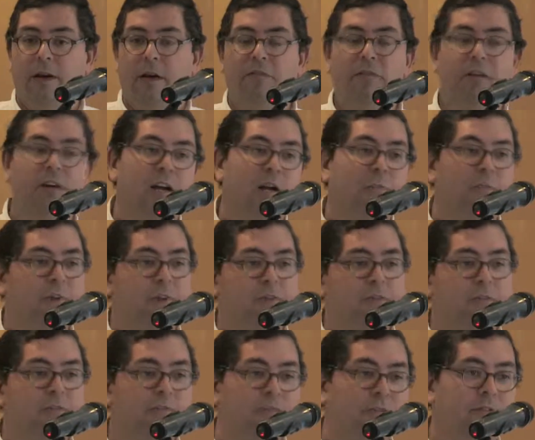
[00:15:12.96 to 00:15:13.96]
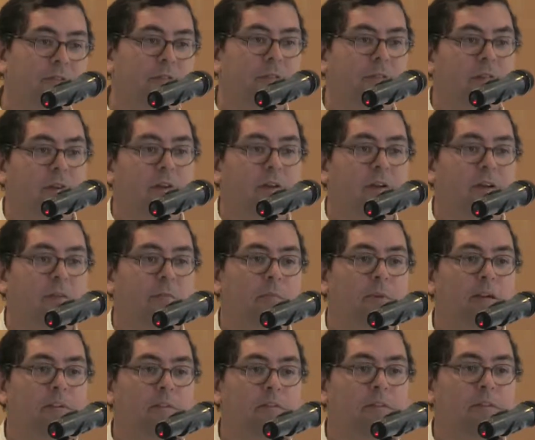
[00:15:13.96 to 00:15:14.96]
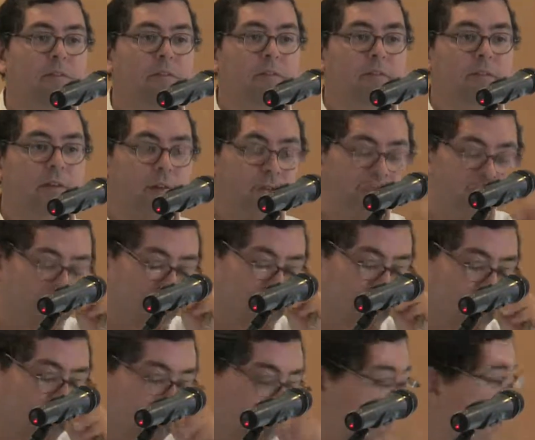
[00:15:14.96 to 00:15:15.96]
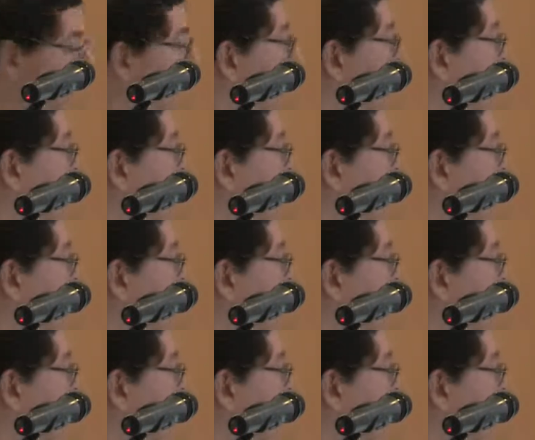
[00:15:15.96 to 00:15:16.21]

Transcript: After a couple of months of doing this,